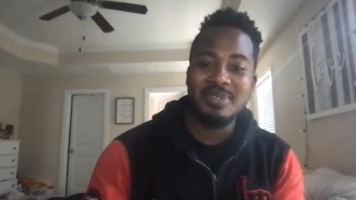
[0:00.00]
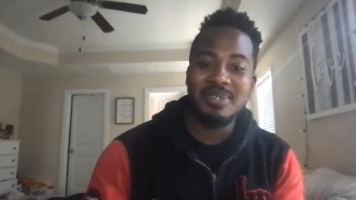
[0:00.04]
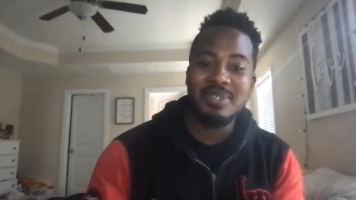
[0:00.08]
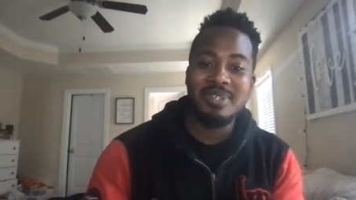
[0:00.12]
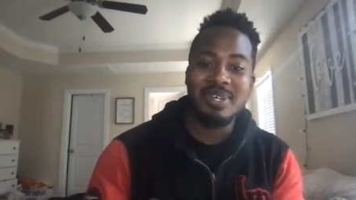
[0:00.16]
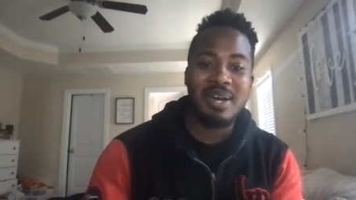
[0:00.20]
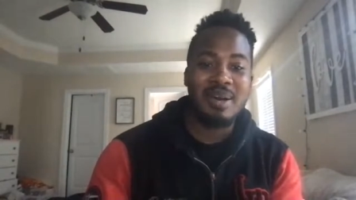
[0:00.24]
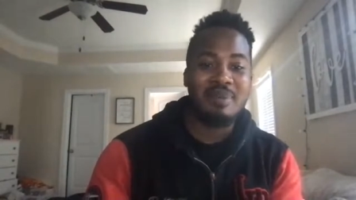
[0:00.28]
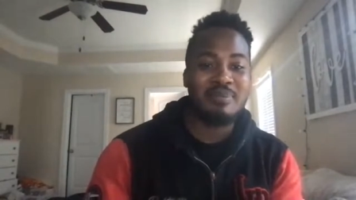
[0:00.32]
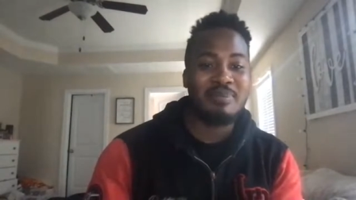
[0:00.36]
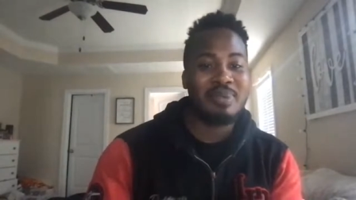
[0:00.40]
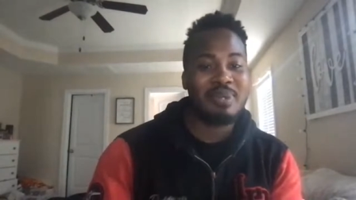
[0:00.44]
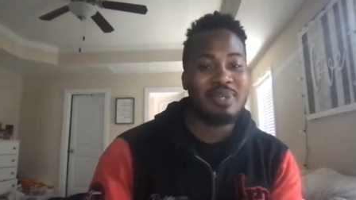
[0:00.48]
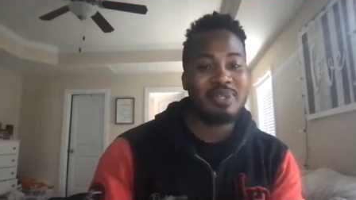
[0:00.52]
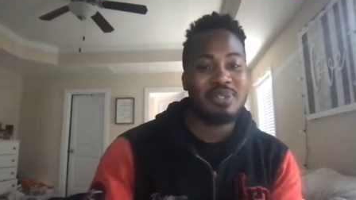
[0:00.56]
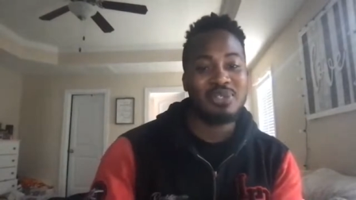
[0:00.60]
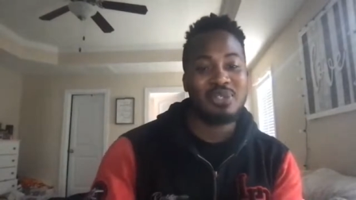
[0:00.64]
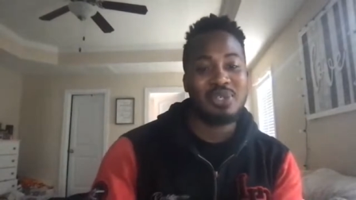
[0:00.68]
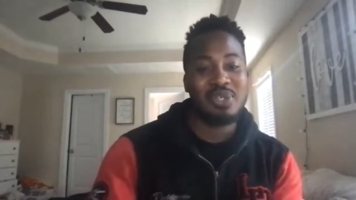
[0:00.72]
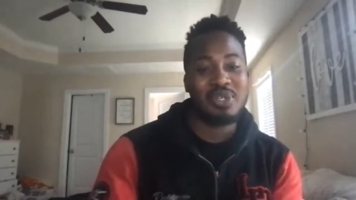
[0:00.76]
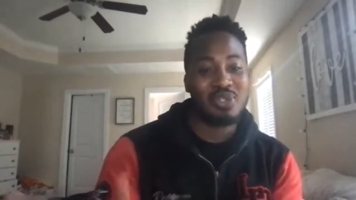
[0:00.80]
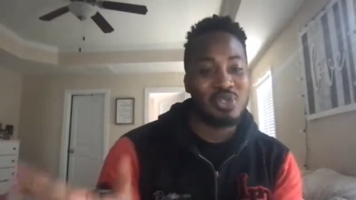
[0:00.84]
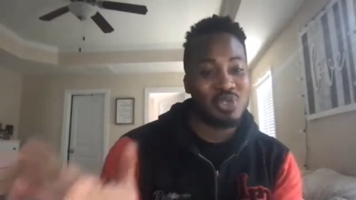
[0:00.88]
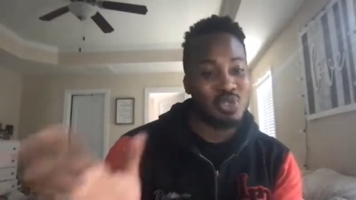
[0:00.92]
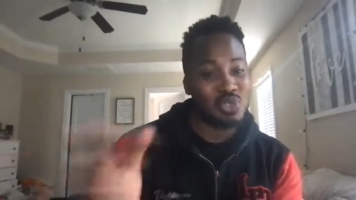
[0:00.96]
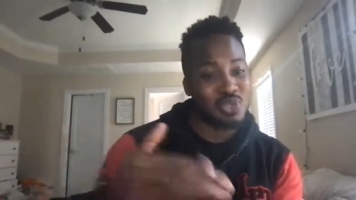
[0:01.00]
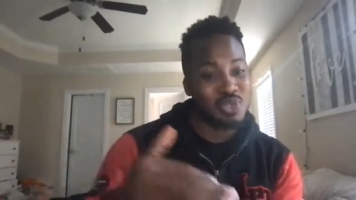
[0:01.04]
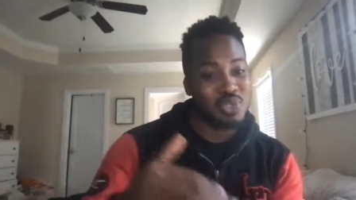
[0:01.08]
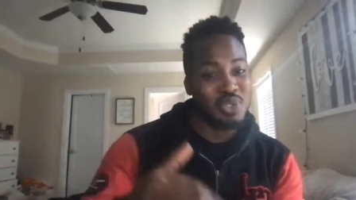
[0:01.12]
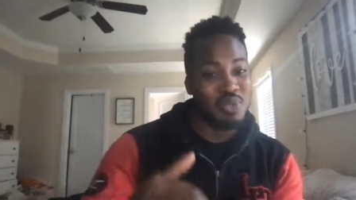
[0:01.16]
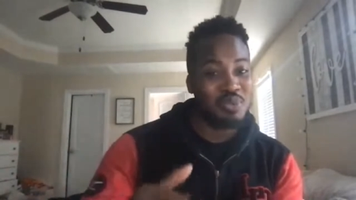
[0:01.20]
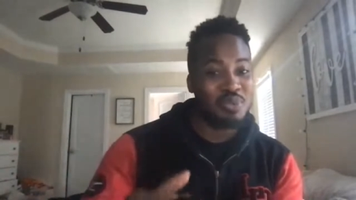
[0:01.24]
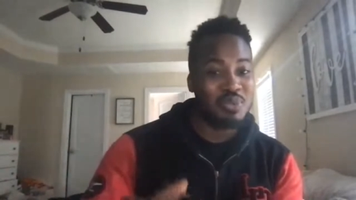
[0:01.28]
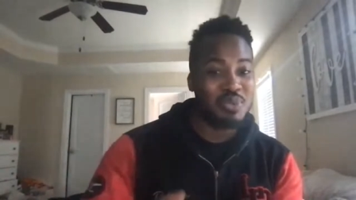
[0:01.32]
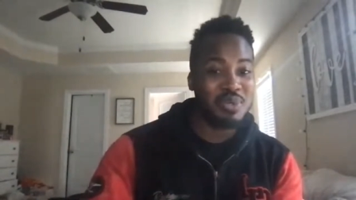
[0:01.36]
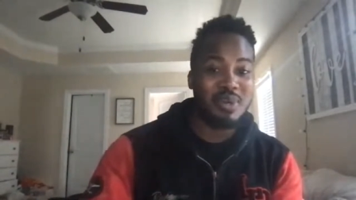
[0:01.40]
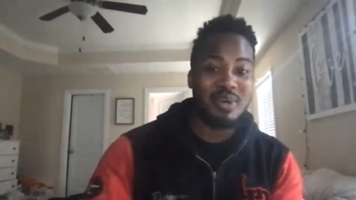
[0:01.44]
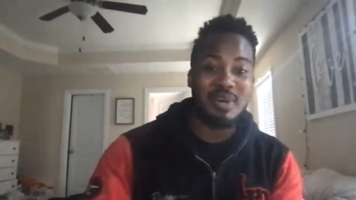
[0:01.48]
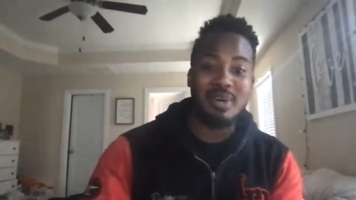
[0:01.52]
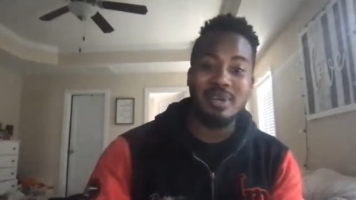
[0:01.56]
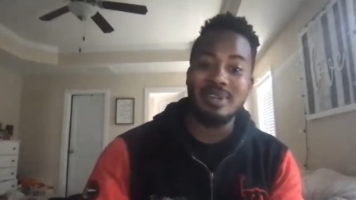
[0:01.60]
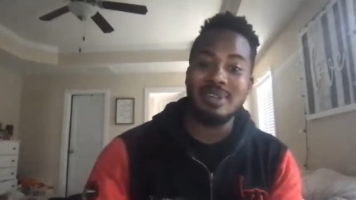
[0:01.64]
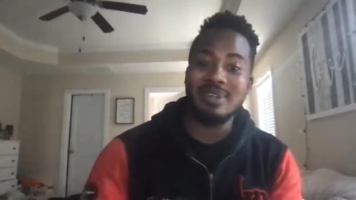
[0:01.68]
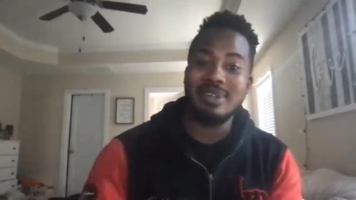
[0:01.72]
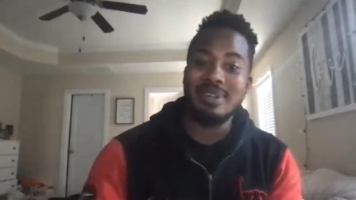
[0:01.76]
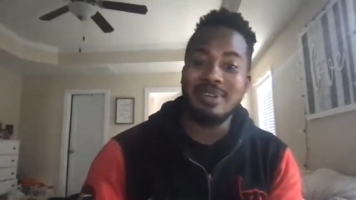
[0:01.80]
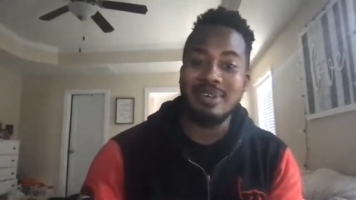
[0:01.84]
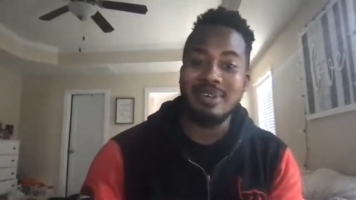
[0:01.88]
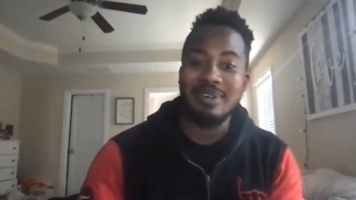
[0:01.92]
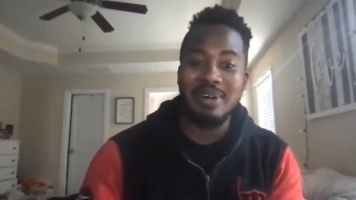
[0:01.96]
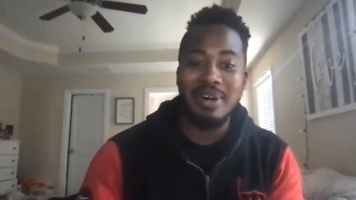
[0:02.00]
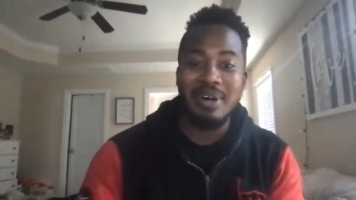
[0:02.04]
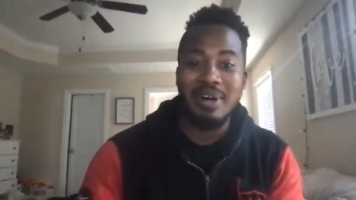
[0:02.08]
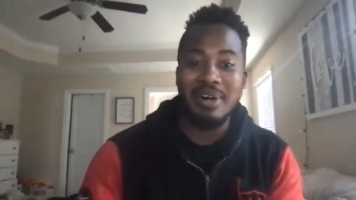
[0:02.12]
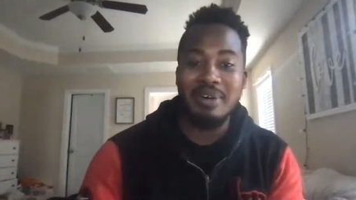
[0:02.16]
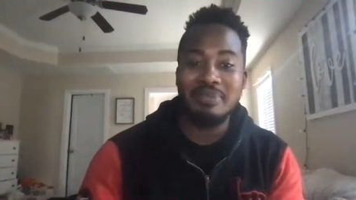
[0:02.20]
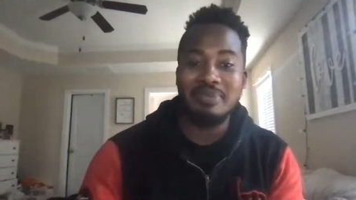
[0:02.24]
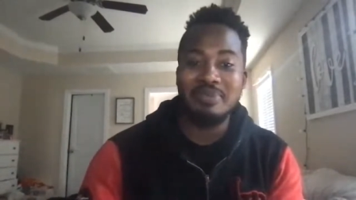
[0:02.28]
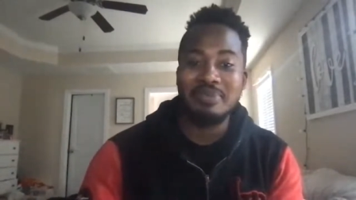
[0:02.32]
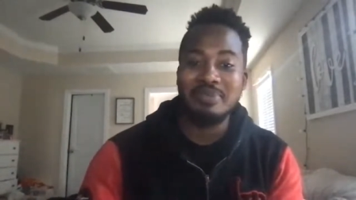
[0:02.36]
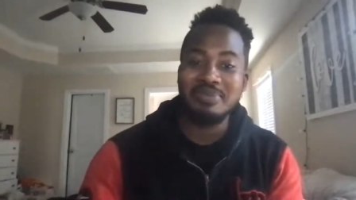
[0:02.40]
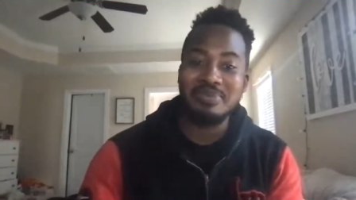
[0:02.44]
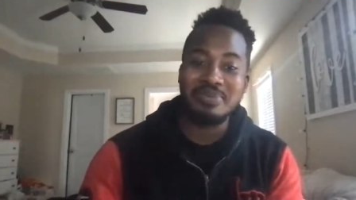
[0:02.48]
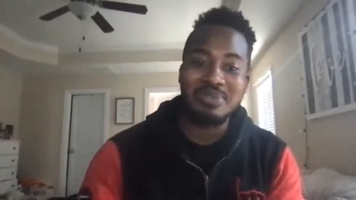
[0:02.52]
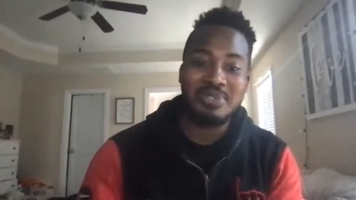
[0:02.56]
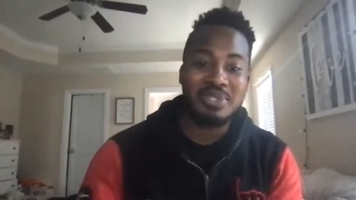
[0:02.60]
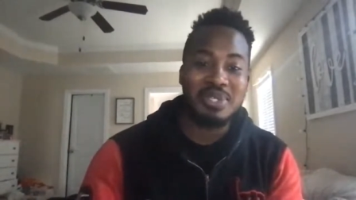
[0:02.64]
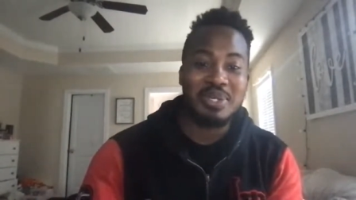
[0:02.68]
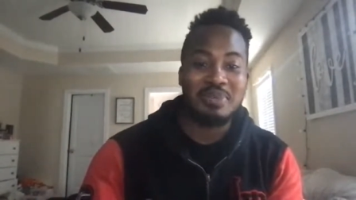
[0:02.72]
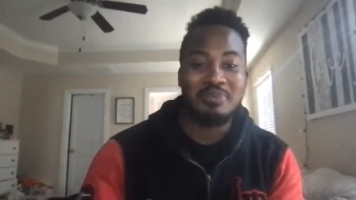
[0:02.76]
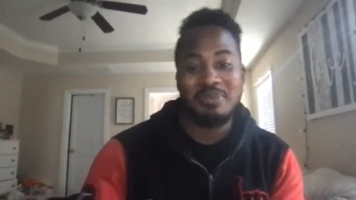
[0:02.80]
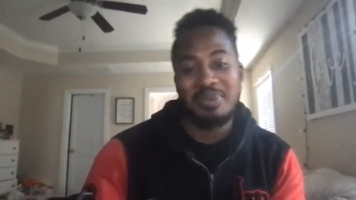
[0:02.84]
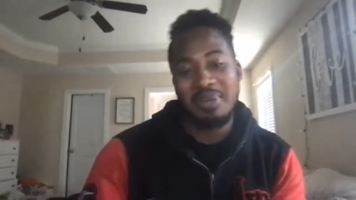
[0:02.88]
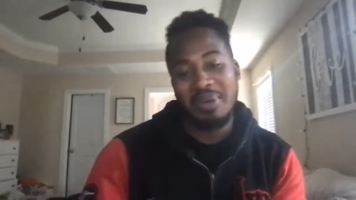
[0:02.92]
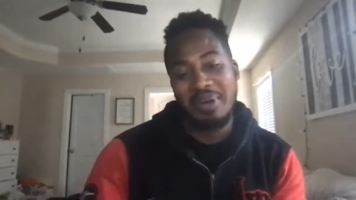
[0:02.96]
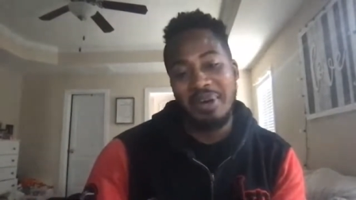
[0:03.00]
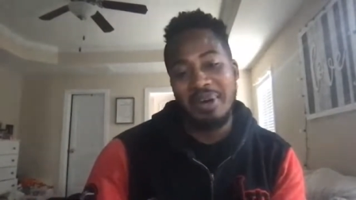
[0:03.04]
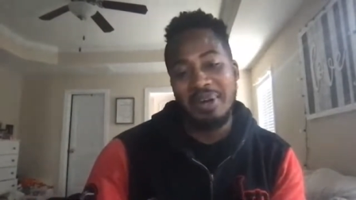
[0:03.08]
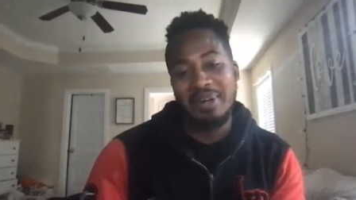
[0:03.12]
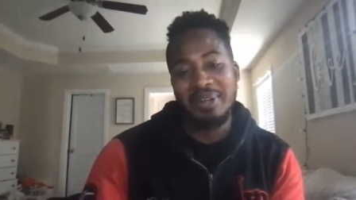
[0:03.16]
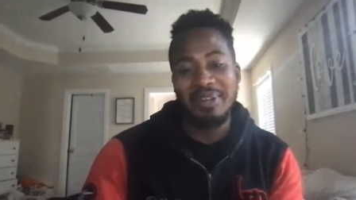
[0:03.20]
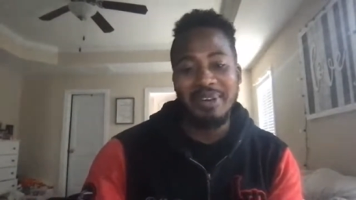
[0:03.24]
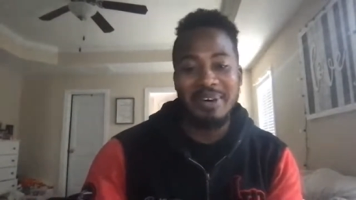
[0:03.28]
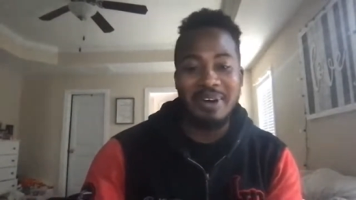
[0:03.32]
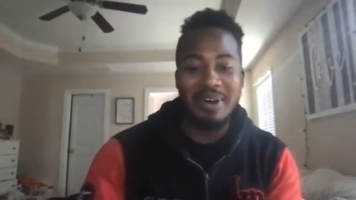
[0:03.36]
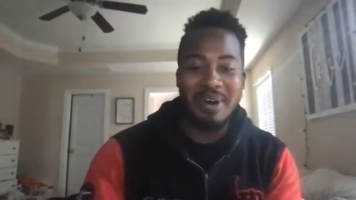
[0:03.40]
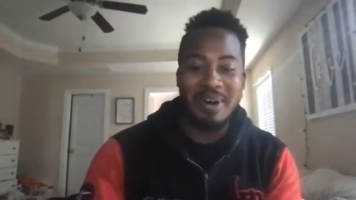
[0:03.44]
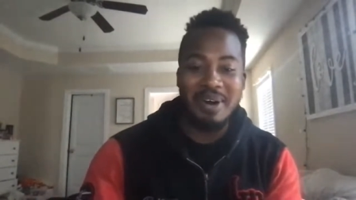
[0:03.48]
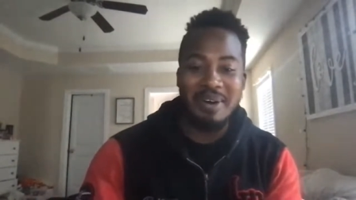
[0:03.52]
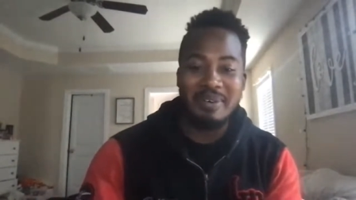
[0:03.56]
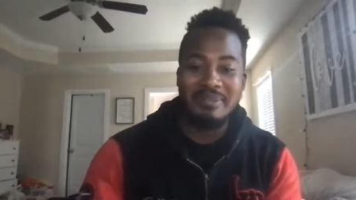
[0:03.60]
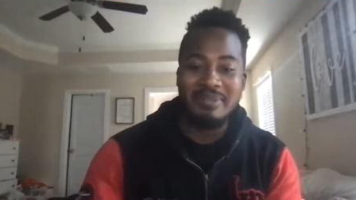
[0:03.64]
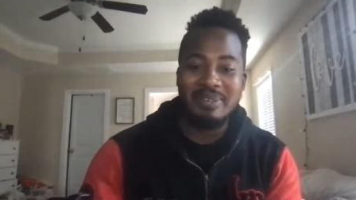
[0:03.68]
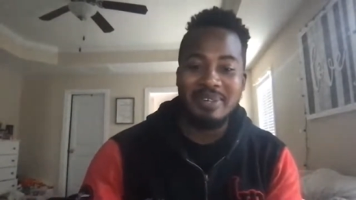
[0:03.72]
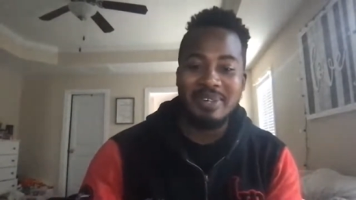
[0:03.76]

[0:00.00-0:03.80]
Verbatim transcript: God bless you as you jumped on off, jumped on off